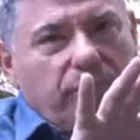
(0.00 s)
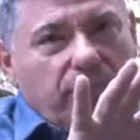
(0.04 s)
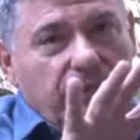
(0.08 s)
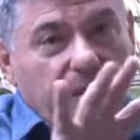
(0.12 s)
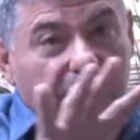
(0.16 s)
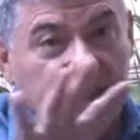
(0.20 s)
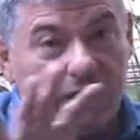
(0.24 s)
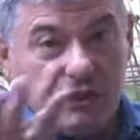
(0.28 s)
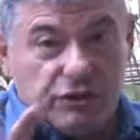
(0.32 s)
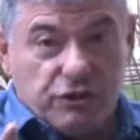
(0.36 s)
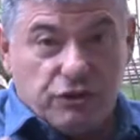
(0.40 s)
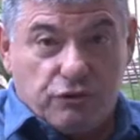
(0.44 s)

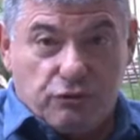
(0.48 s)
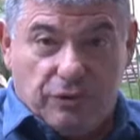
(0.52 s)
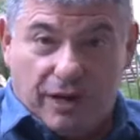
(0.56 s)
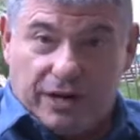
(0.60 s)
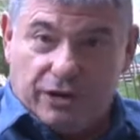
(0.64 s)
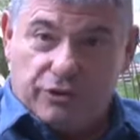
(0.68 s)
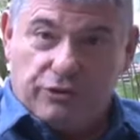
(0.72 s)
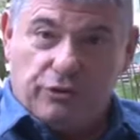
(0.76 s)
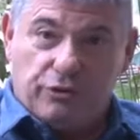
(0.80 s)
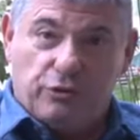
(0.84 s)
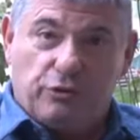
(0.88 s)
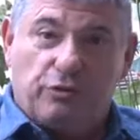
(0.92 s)

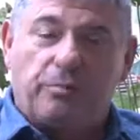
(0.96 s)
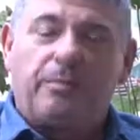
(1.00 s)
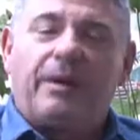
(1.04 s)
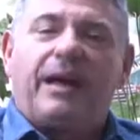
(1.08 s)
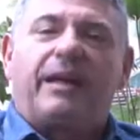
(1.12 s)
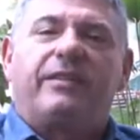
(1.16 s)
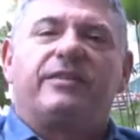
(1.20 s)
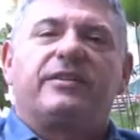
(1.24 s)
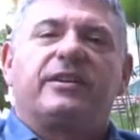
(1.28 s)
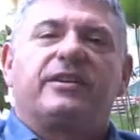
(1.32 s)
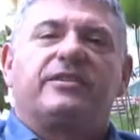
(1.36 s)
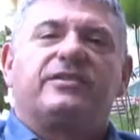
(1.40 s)
instructional
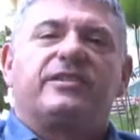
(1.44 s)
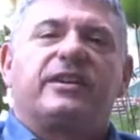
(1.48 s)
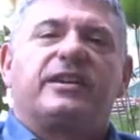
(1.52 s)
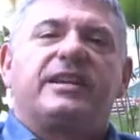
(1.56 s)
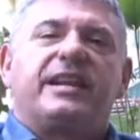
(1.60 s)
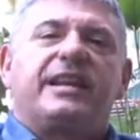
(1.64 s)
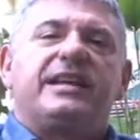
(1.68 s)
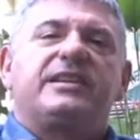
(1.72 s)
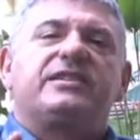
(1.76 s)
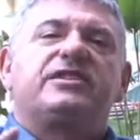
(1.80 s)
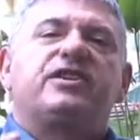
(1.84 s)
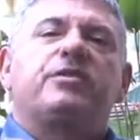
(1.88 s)
methods, and
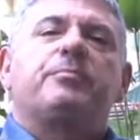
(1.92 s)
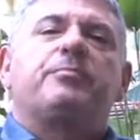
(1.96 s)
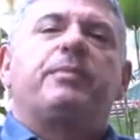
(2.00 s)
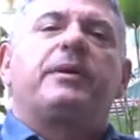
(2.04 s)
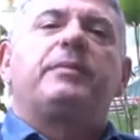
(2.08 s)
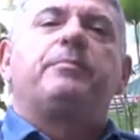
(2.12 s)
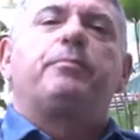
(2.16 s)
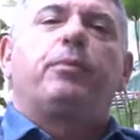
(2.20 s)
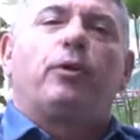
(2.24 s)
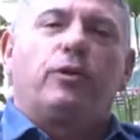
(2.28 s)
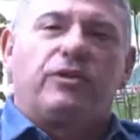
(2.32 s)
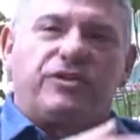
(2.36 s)
these can
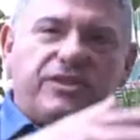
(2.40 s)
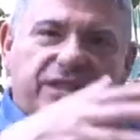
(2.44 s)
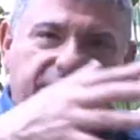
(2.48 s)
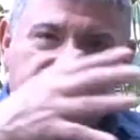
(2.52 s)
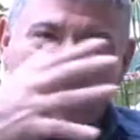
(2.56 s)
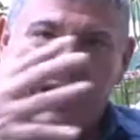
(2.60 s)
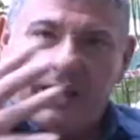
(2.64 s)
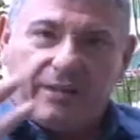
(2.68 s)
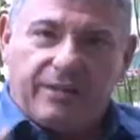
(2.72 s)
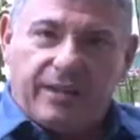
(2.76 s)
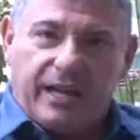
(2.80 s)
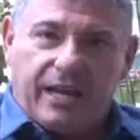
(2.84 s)
be put
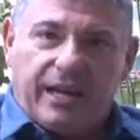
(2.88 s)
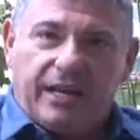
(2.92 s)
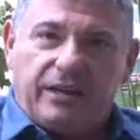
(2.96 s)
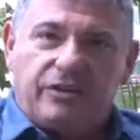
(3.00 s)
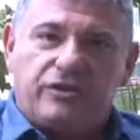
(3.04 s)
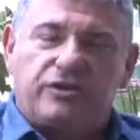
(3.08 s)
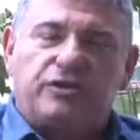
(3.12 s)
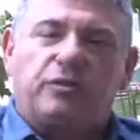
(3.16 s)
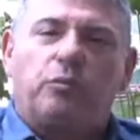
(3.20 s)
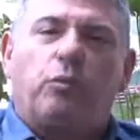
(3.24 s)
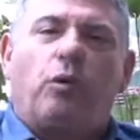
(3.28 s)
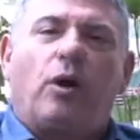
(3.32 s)
together
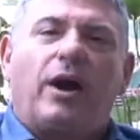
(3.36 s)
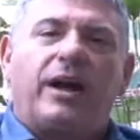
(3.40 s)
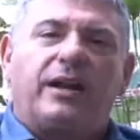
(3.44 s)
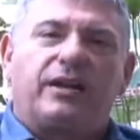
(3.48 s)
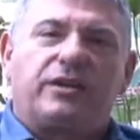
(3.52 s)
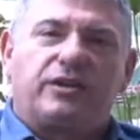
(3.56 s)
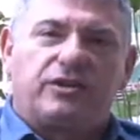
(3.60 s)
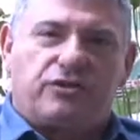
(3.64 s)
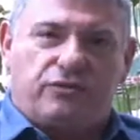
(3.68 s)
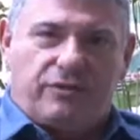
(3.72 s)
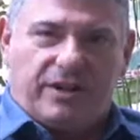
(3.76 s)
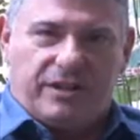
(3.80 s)
into
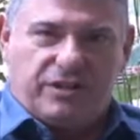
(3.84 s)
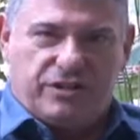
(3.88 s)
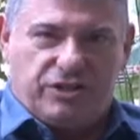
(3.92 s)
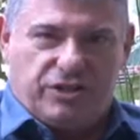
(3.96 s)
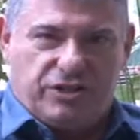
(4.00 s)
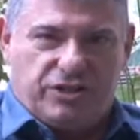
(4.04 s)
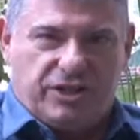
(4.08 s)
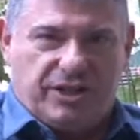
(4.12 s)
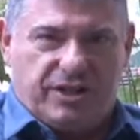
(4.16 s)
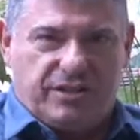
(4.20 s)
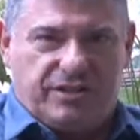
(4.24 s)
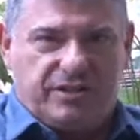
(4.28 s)
wider
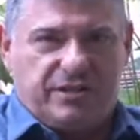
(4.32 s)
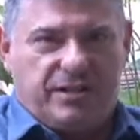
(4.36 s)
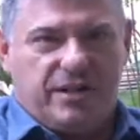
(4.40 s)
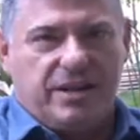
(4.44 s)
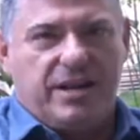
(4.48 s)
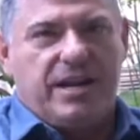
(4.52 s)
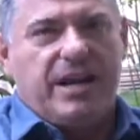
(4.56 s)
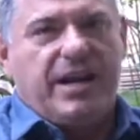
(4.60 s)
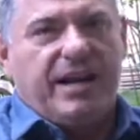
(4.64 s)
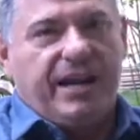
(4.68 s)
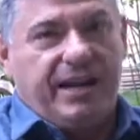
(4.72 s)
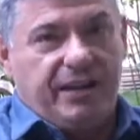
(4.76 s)
strategies.
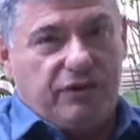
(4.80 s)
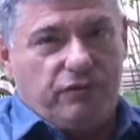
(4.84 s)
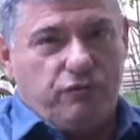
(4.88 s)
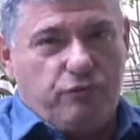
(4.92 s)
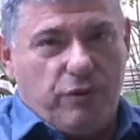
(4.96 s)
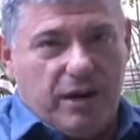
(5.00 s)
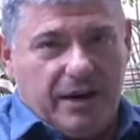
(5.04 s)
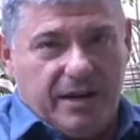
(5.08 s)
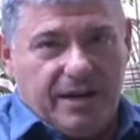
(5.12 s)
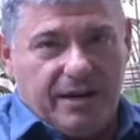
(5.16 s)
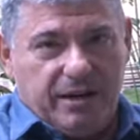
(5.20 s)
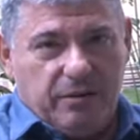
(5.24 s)
It's
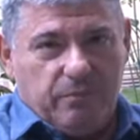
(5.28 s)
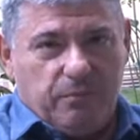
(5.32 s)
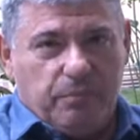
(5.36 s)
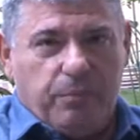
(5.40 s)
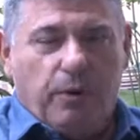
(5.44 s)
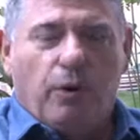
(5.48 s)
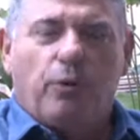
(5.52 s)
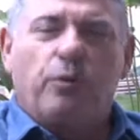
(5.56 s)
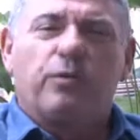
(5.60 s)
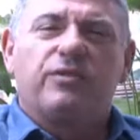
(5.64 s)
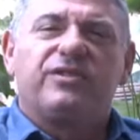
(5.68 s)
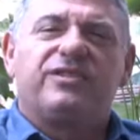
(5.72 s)
really
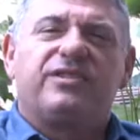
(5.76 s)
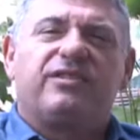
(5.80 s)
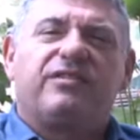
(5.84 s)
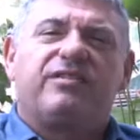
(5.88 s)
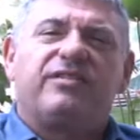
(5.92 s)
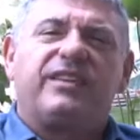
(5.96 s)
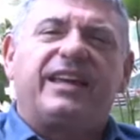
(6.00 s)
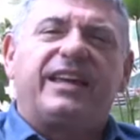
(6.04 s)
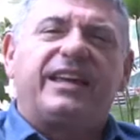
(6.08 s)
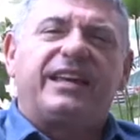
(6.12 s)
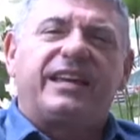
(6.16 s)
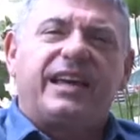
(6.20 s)
important to
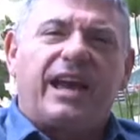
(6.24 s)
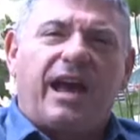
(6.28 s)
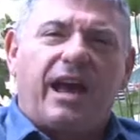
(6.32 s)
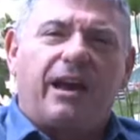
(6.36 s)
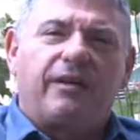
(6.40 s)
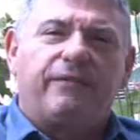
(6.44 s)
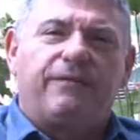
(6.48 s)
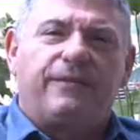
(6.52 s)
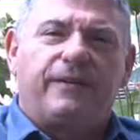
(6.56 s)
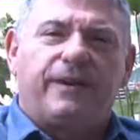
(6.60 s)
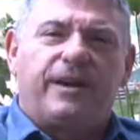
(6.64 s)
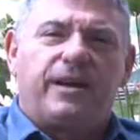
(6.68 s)
think
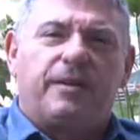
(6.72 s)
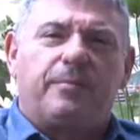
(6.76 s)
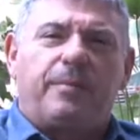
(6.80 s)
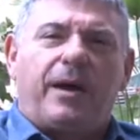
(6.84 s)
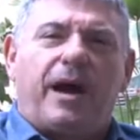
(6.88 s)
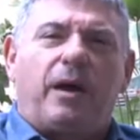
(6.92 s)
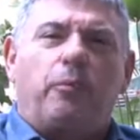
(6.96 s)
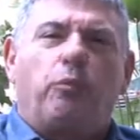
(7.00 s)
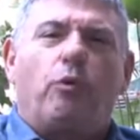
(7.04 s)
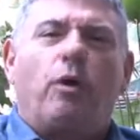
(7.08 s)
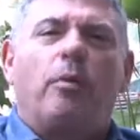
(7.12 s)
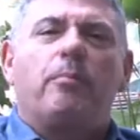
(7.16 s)
carefully
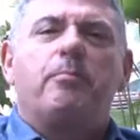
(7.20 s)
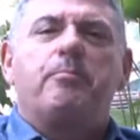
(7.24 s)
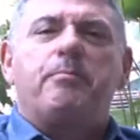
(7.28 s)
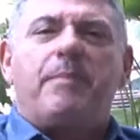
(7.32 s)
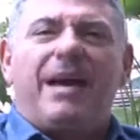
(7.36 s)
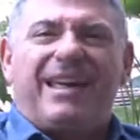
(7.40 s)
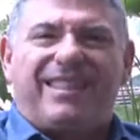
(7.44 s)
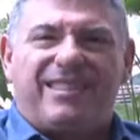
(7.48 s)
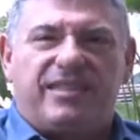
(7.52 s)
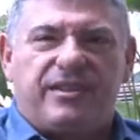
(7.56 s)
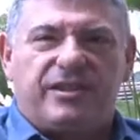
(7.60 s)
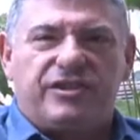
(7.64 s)
about what
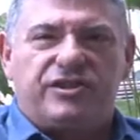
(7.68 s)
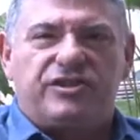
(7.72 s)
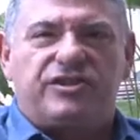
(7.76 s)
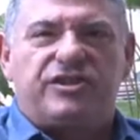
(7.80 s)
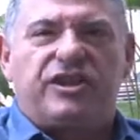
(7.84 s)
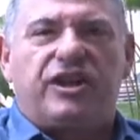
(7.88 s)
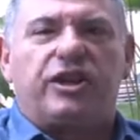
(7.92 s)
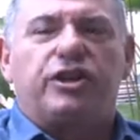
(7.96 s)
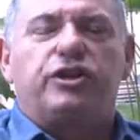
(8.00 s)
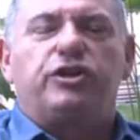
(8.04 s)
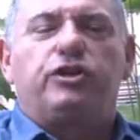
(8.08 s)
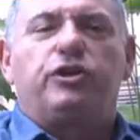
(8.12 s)
methods
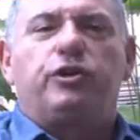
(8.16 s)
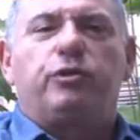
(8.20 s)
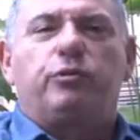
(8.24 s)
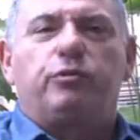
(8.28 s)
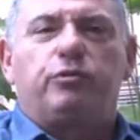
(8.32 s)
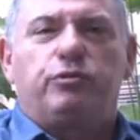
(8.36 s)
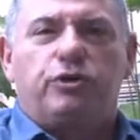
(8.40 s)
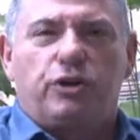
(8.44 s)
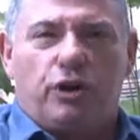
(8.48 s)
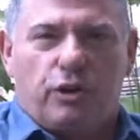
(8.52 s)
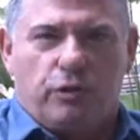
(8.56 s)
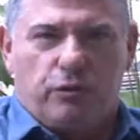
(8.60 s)
that
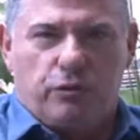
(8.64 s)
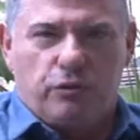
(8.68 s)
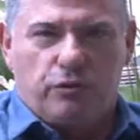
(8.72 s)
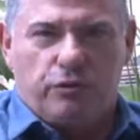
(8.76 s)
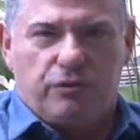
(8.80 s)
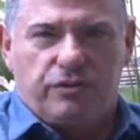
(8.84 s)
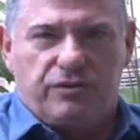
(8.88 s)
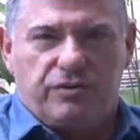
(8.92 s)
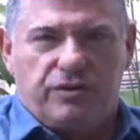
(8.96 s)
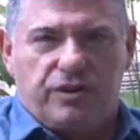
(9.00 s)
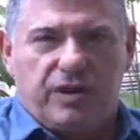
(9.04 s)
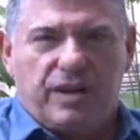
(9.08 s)
you
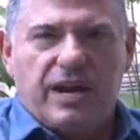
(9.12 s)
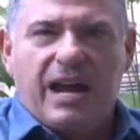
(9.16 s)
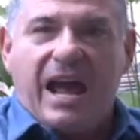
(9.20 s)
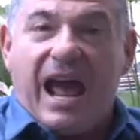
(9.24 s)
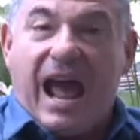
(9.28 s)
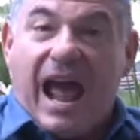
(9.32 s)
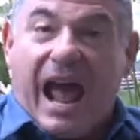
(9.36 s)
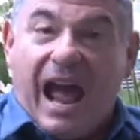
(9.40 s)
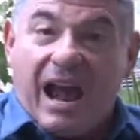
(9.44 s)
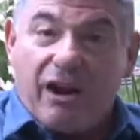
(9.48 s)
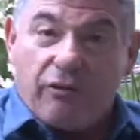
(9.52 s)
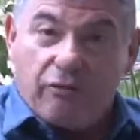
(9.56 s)
use,
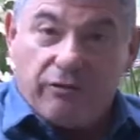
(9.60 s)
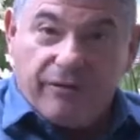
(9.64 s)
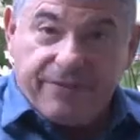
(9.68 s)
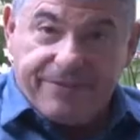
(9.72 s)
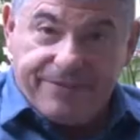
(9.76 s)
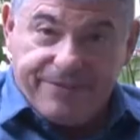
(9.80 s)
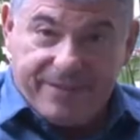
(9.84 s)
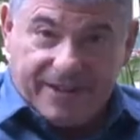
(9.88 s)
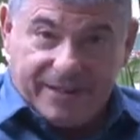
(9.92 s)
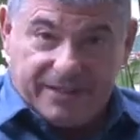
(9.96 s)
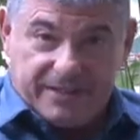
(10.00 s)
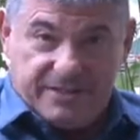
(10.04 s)
how
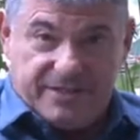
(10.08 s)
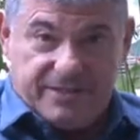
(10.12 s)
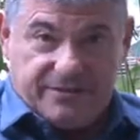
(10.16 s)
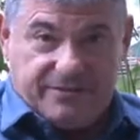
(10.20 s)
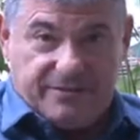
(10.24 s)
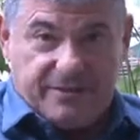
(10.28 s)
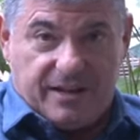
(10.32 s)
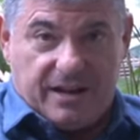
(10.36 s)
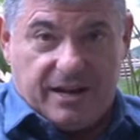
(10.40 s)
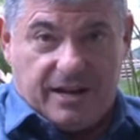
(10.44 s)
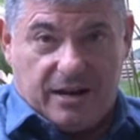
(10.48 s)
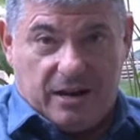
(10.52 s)

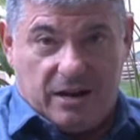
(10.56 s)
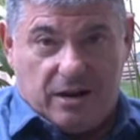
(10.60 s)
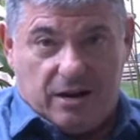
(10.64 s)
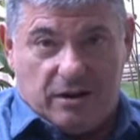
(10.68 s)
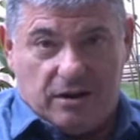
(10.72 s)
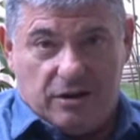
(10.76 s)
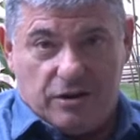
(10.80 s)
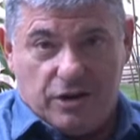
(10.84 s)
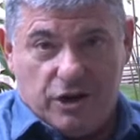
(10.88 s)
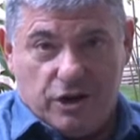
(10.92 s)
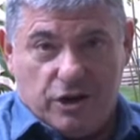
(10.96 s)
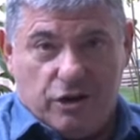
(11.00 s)
effective they
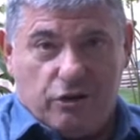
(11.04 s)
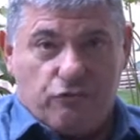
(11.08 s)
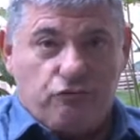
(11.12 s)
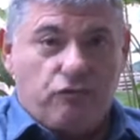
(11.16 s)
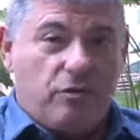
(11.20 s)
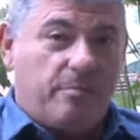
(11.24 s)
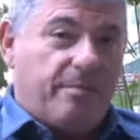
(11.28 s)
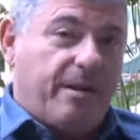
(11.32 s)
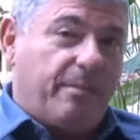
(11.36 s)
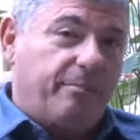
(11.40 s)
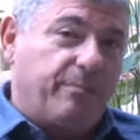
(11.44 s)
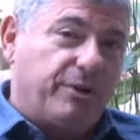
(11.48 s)
are.
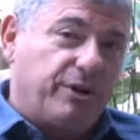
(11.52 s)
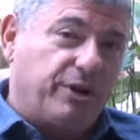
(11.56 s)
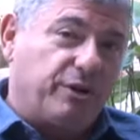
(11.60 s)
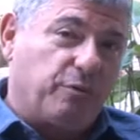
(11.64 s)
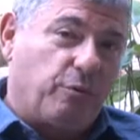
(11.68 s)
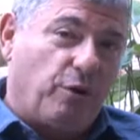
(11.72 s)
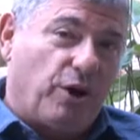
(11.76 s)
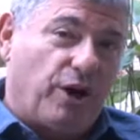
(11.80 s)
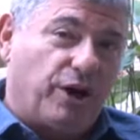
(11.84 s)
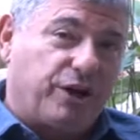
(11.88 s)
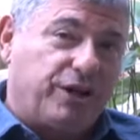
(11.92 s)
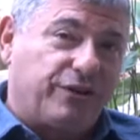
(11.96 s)
Remember the
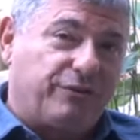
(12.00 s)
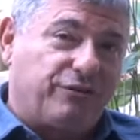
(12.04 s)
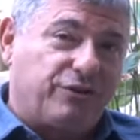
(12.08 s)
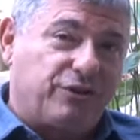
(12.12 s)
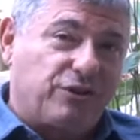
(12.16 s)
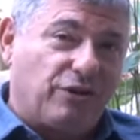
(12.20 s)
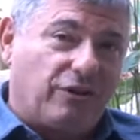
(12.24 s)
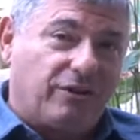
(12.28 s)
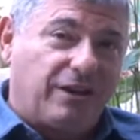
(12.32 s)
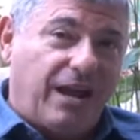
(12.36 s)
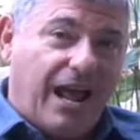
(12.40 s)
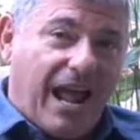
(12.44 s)
work of
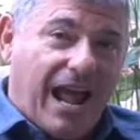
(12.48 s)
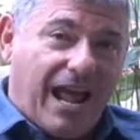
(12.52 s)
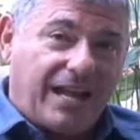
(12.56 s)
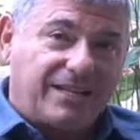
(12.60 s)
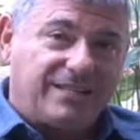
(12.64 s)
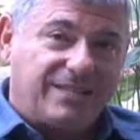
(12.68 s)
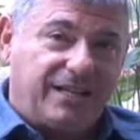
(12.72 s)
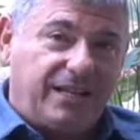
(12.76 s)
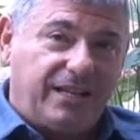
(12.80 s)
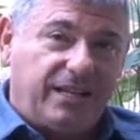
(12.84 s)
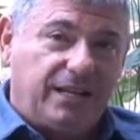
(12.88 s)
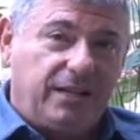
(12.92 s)
John
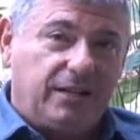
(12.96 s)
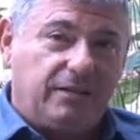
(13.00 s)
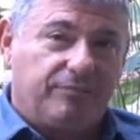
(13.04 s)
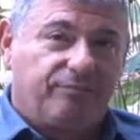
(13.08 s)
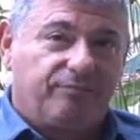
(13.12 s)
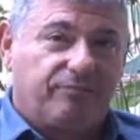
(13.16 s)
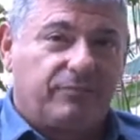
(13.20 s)
Hattie,